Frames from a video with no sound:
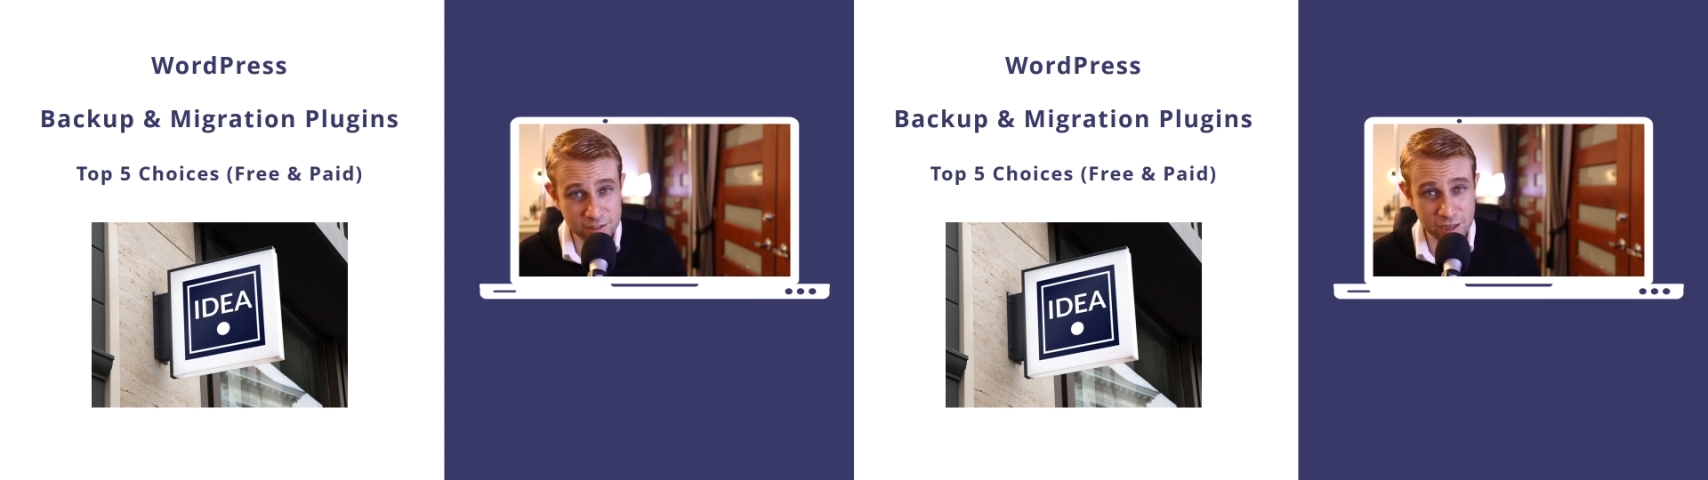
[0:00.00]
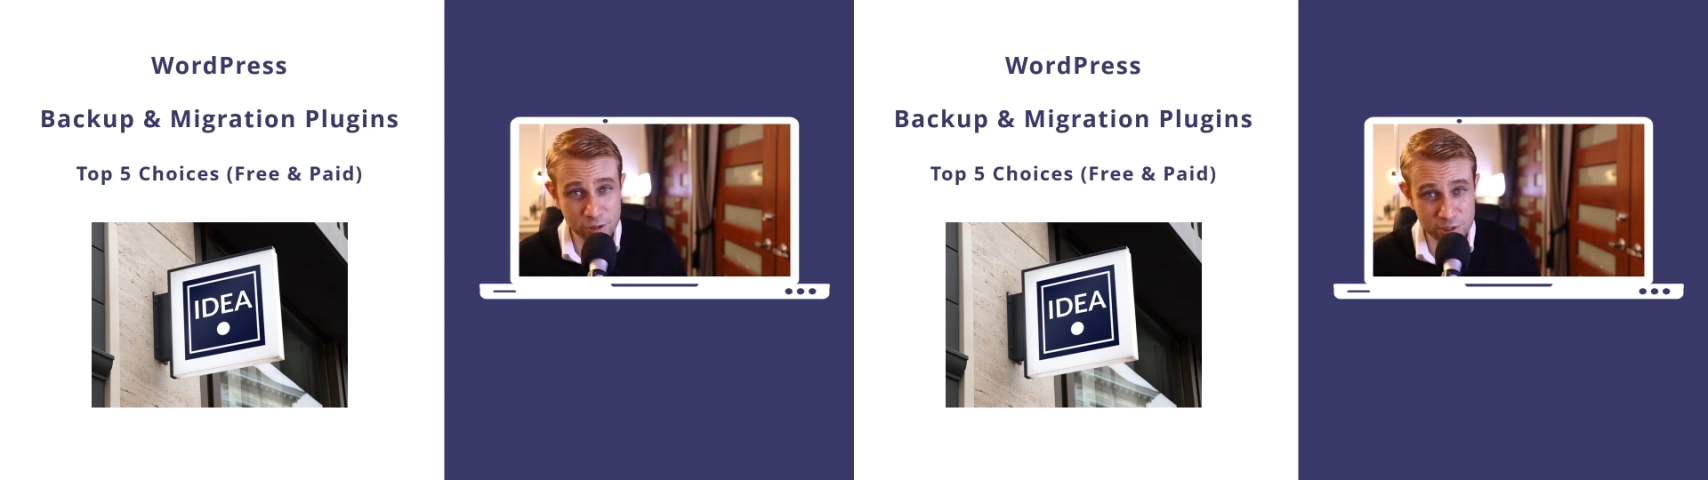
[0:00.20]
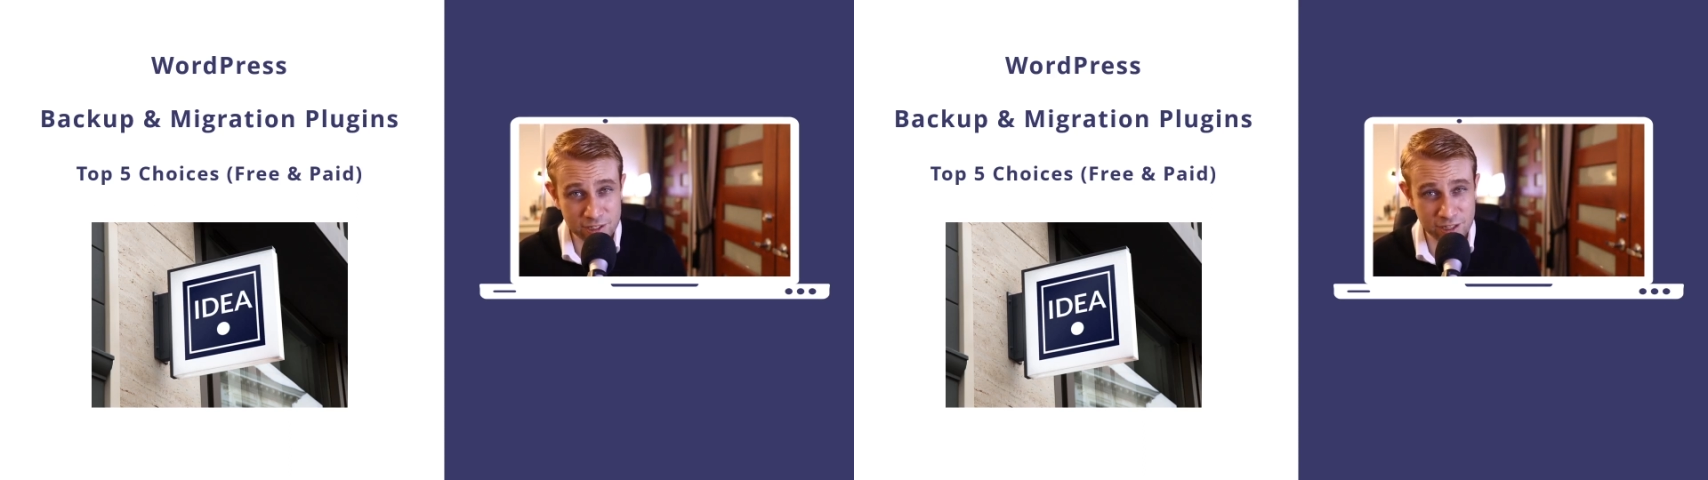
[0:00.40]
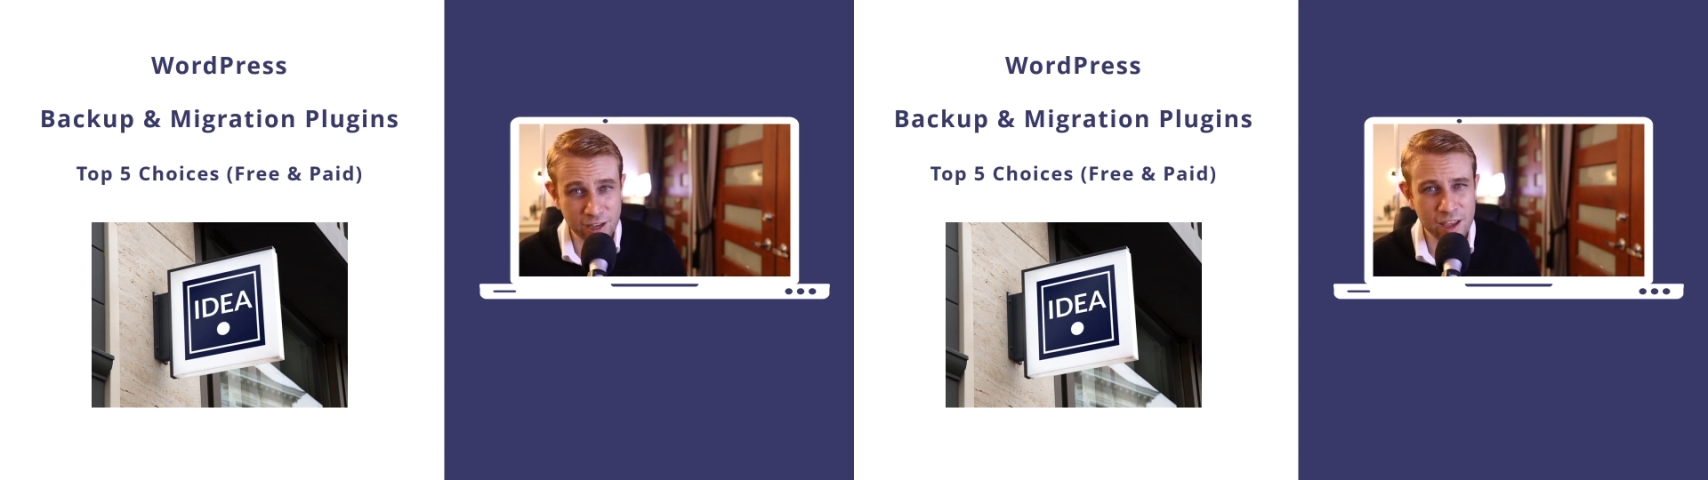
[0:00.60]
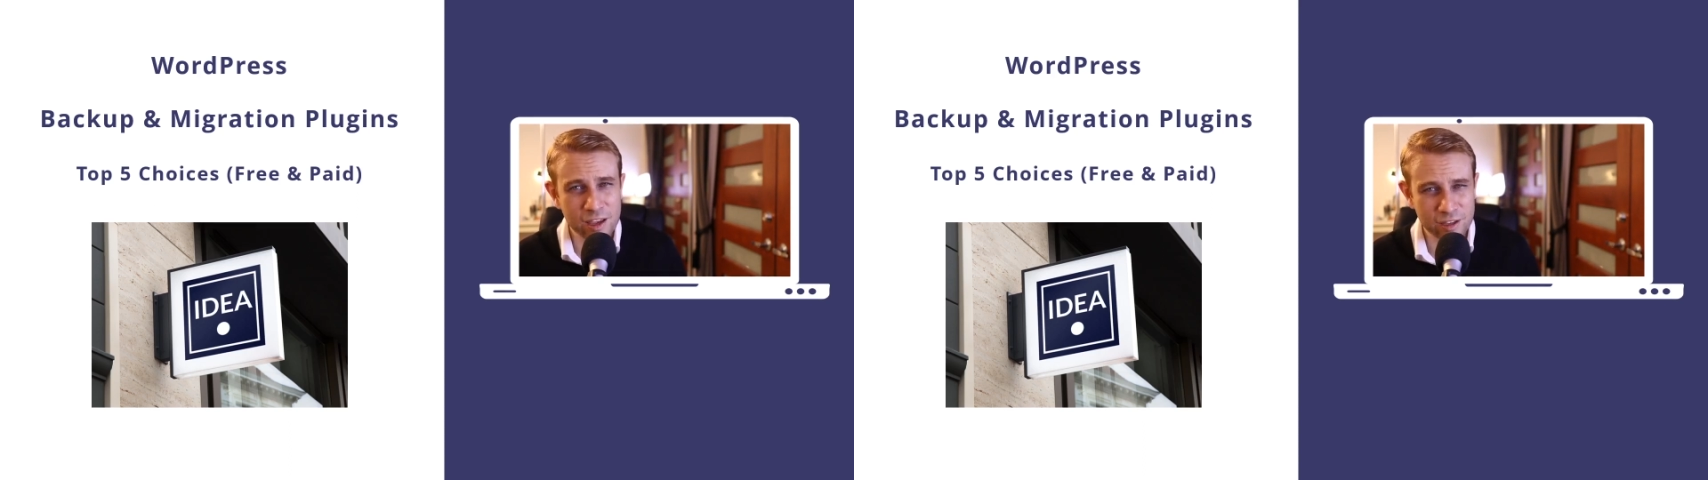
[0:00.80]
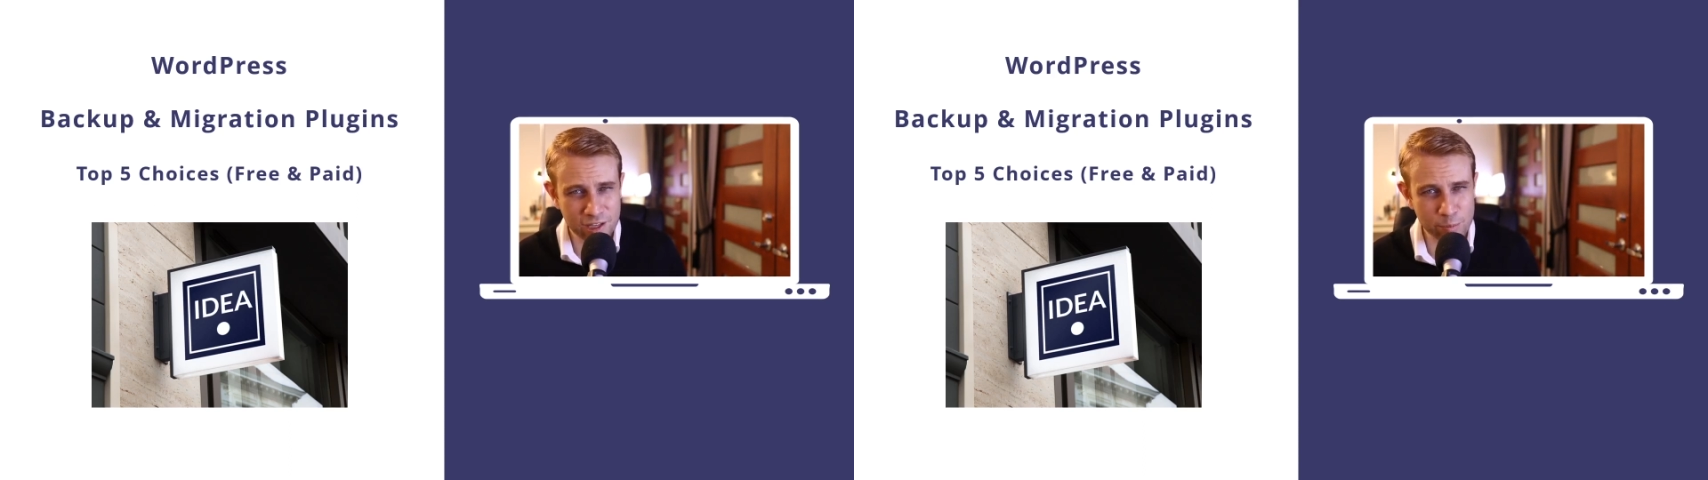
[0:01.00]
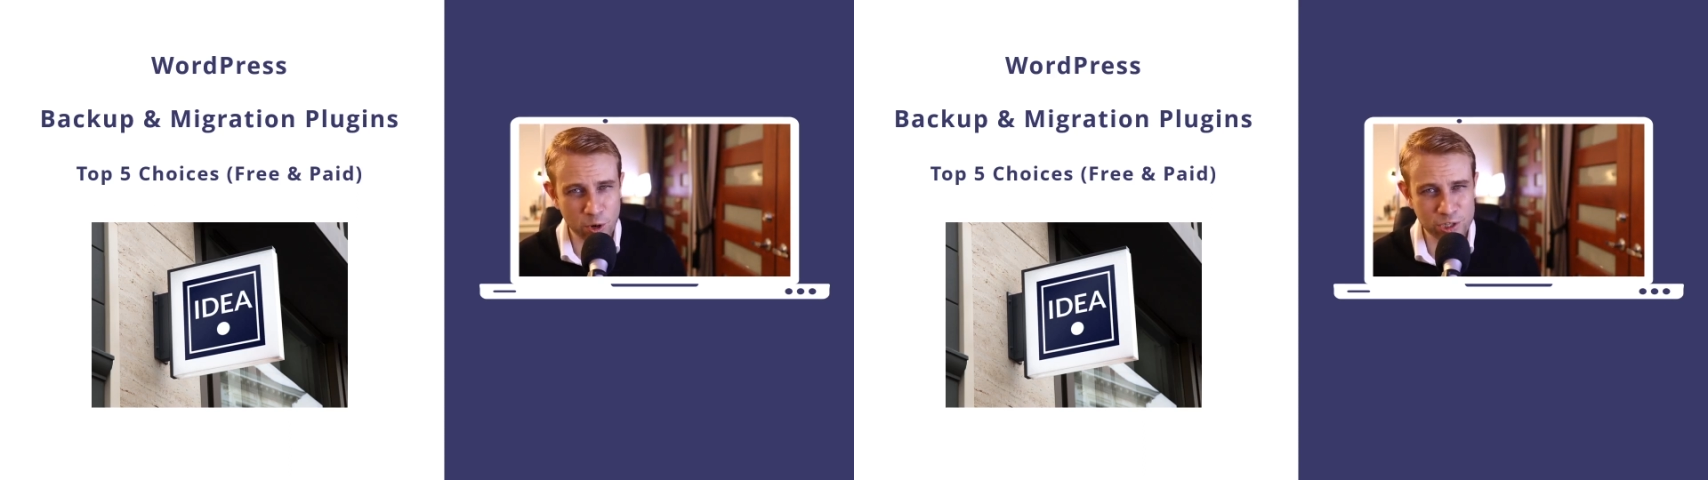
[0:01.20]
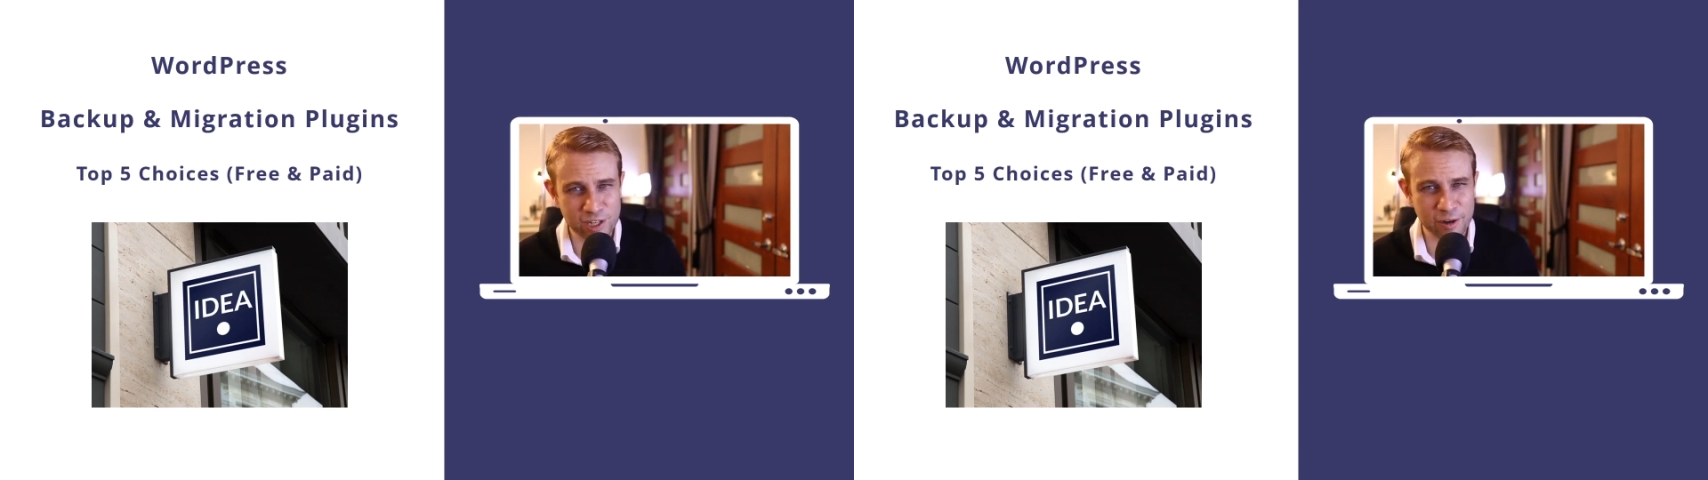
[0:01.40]
interesting, keep
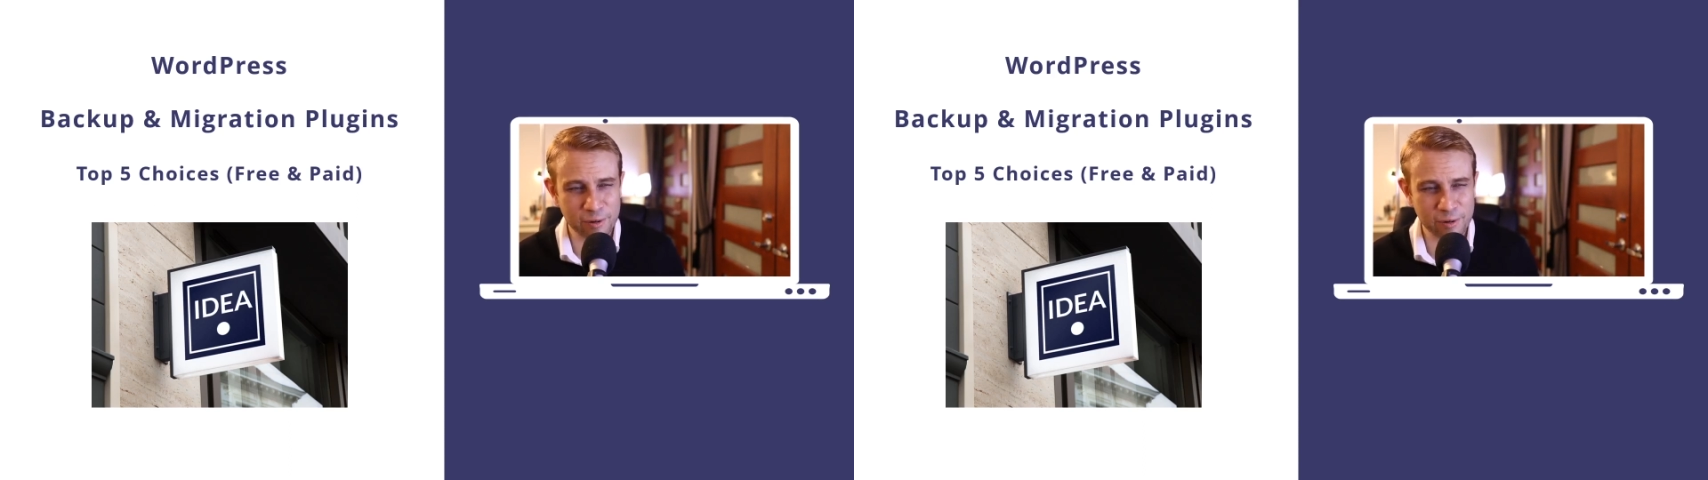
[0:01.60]
watching.